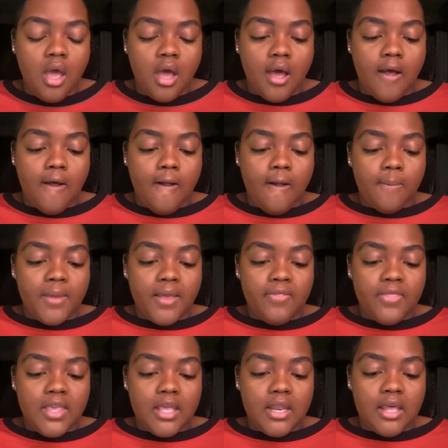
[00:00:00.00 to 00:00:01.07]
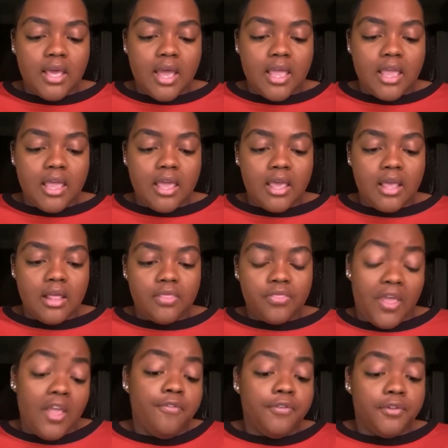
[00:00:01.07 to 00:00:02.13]
And then
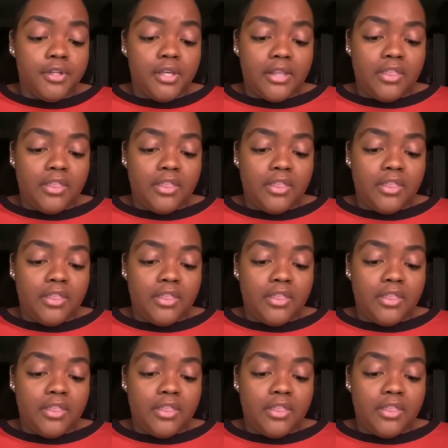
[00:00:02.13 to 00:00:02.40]
thankfully,